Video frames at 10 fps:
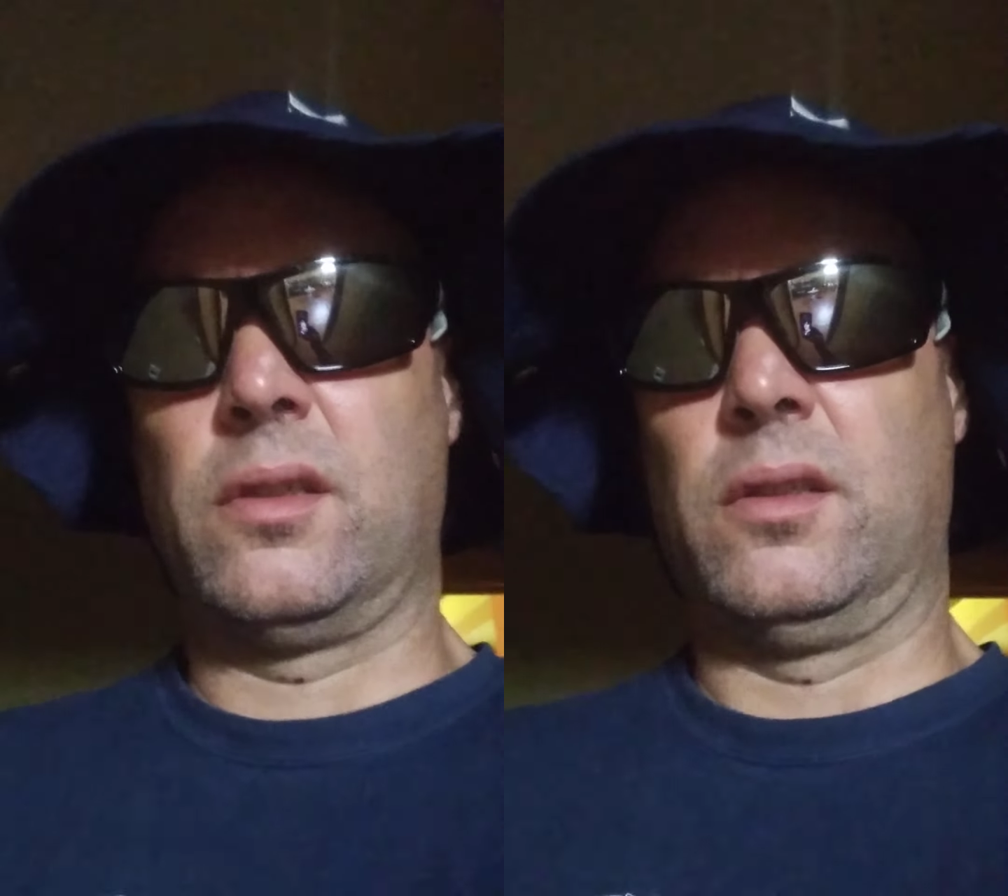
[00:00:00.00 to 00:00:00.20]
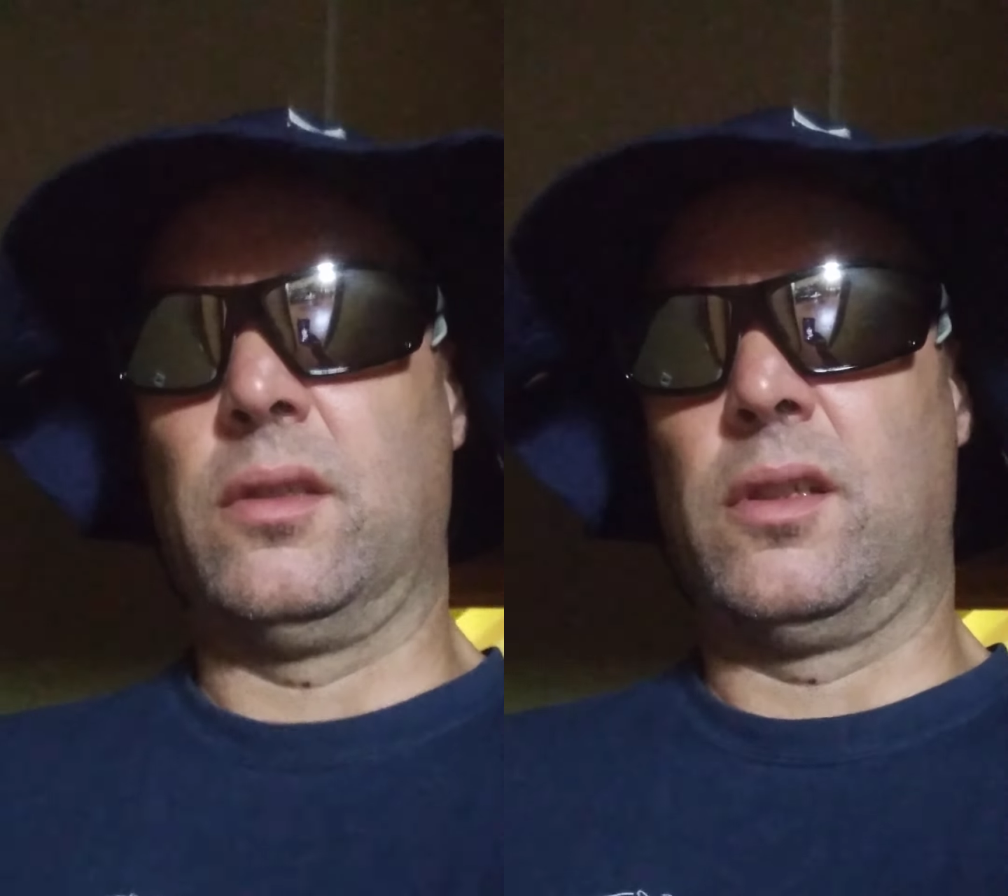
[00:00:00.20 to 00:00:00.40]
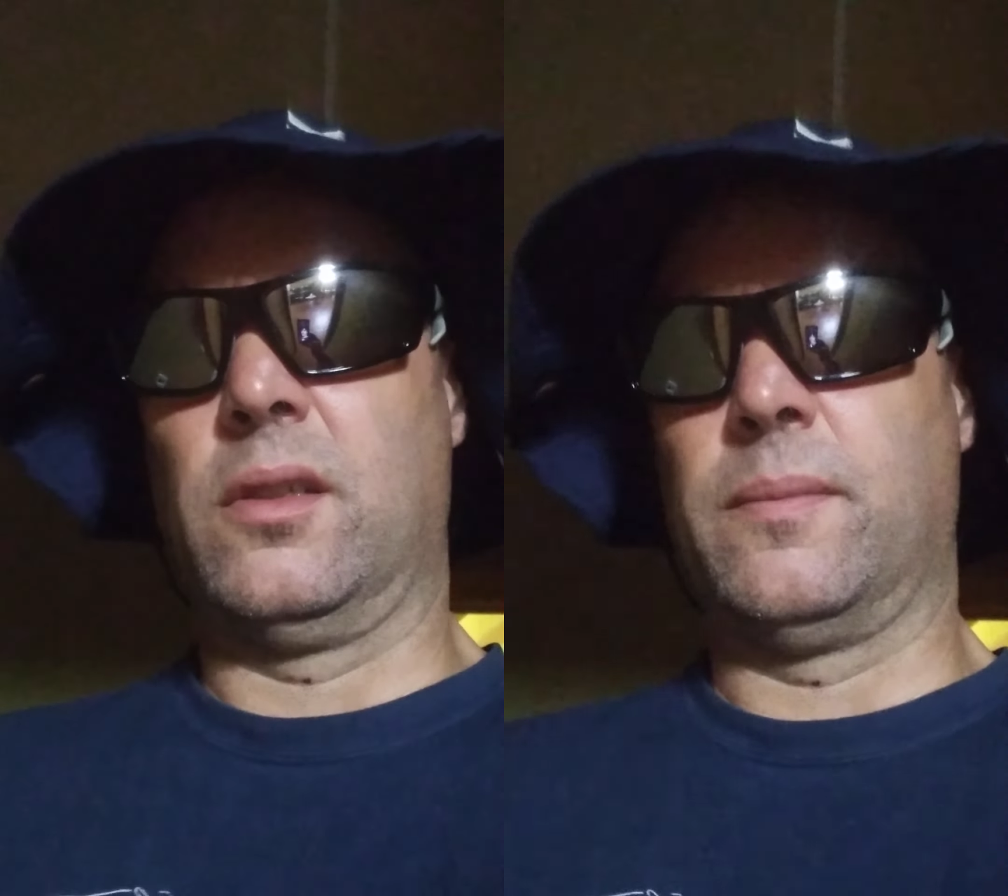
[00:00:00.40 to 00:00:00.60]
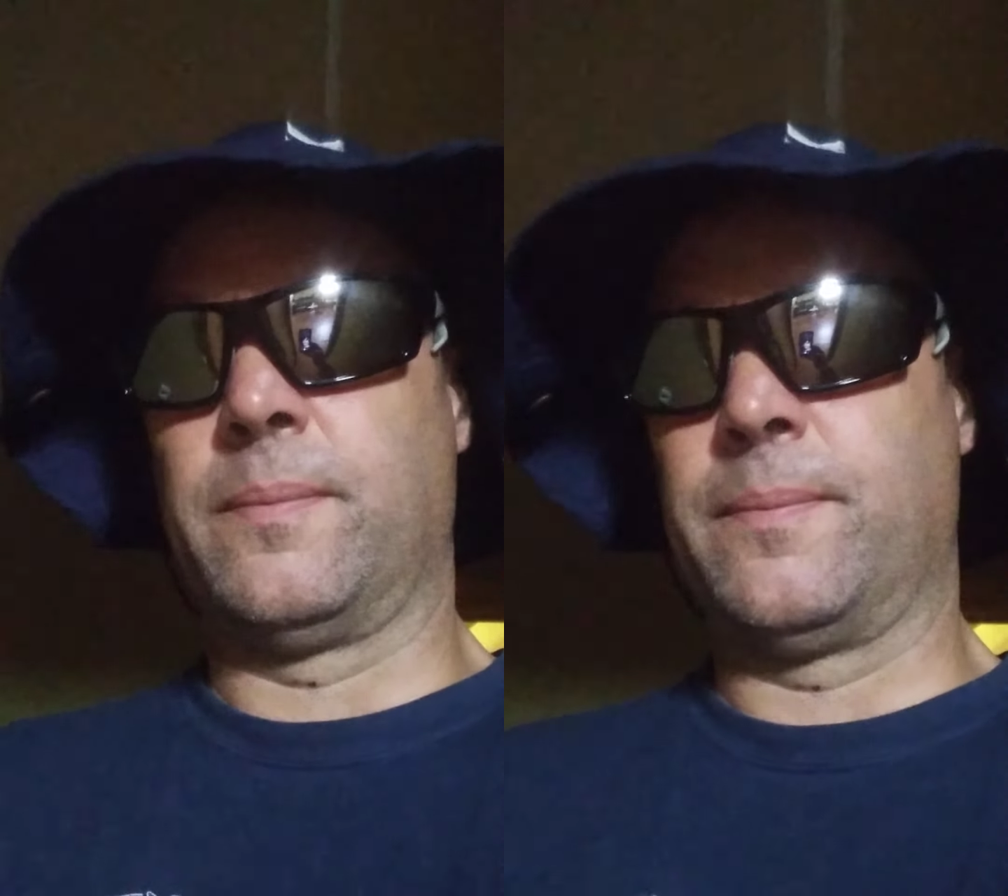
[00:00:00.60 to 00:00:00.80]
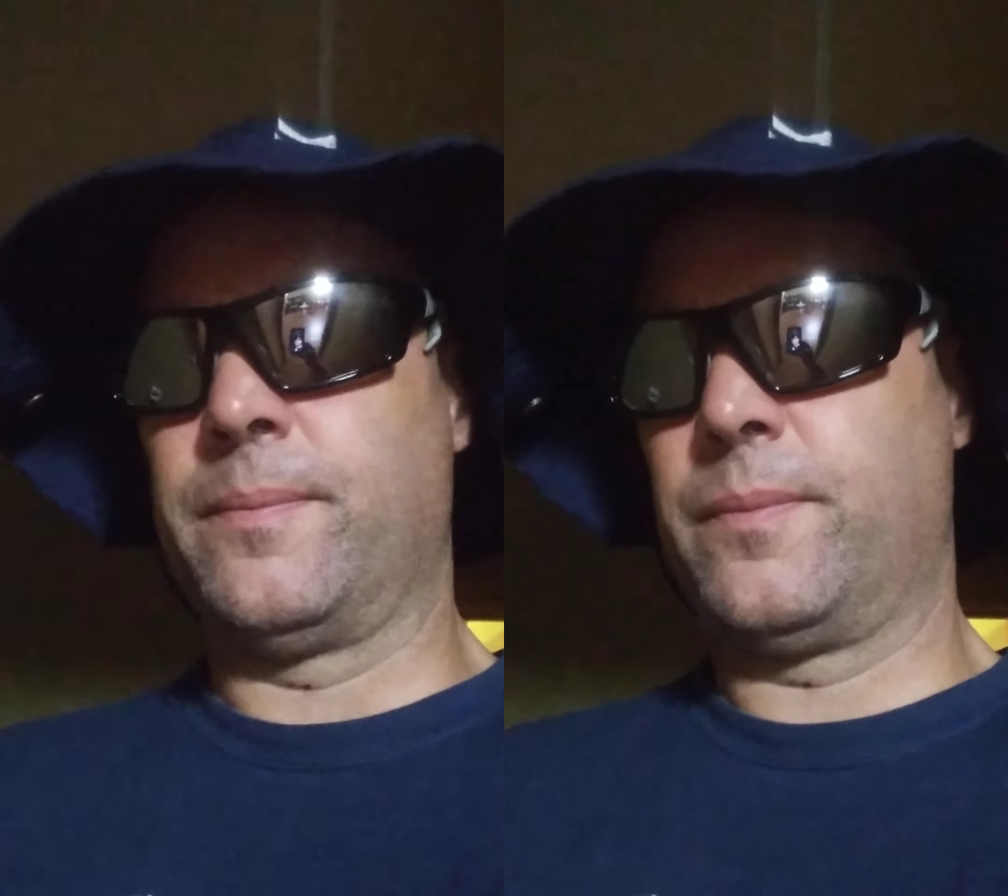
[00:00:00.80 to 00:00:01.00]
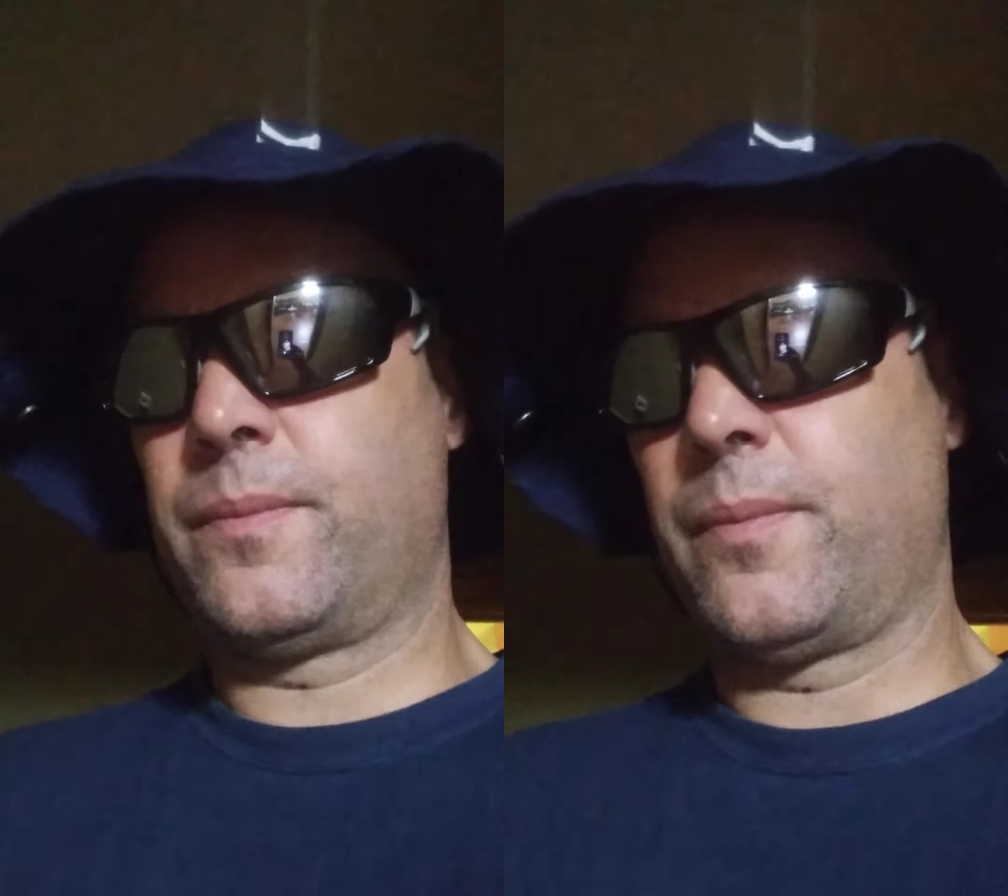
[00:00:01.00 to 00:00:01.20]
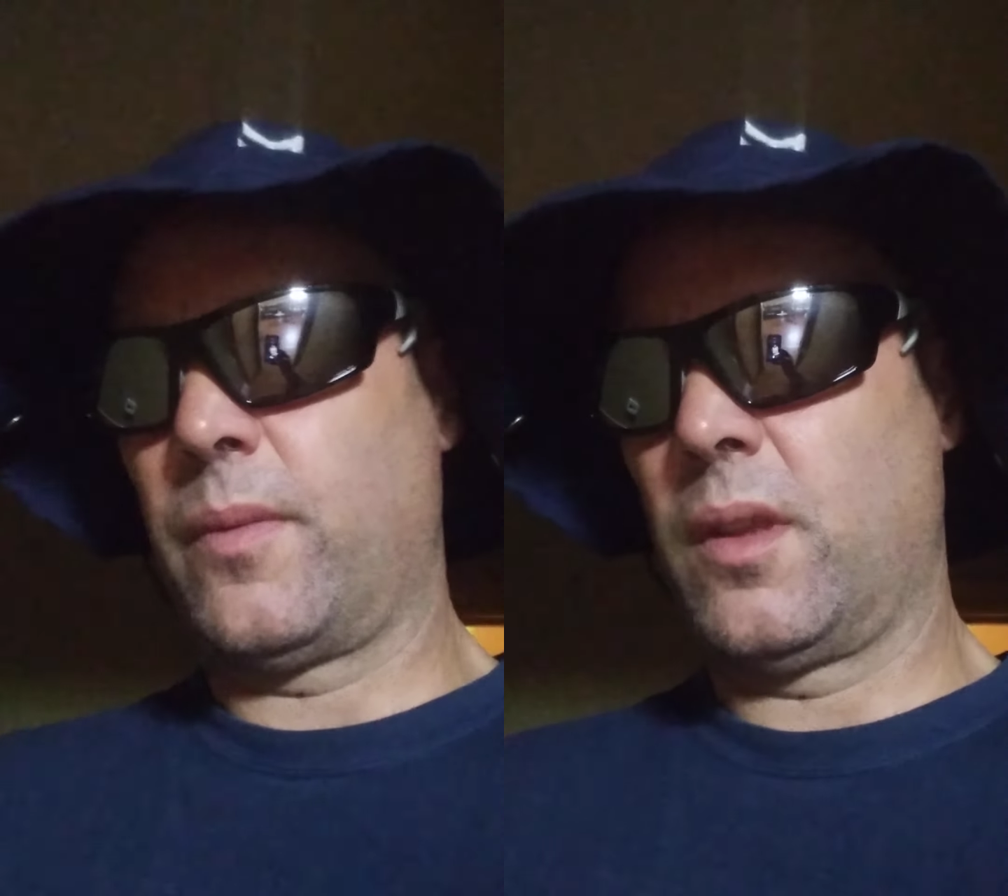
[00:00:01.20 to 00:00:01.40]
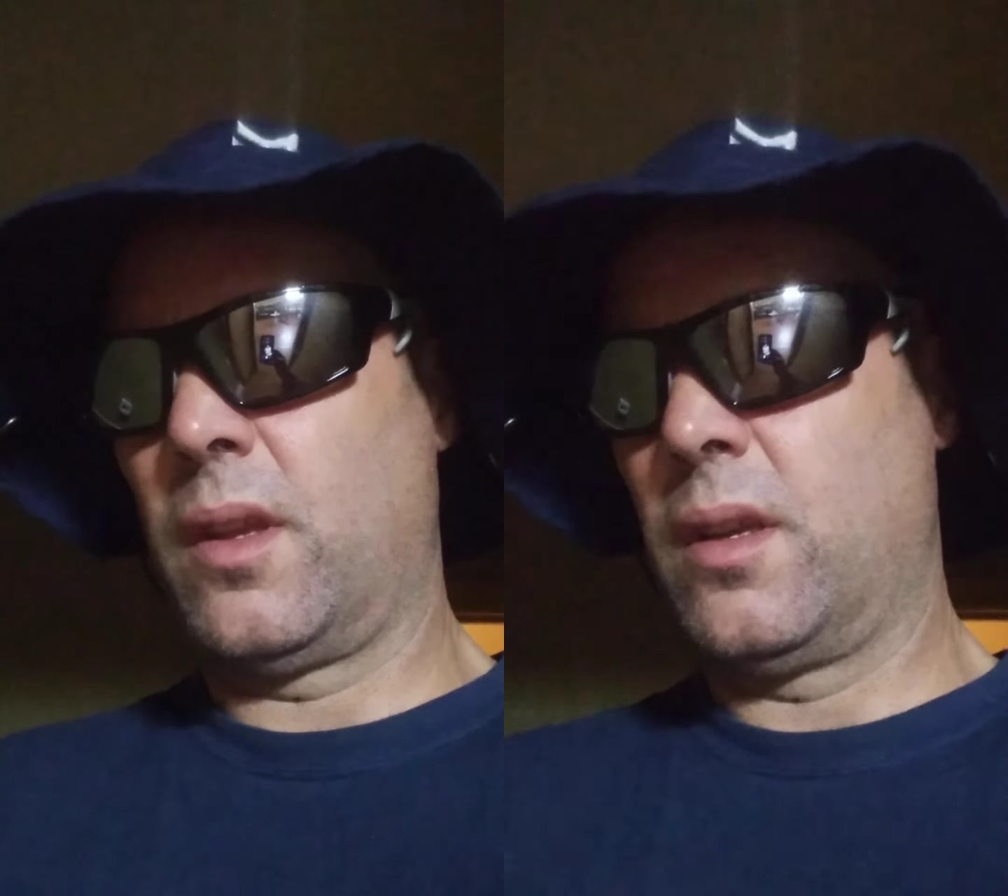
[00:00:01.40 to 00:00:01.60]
and uh,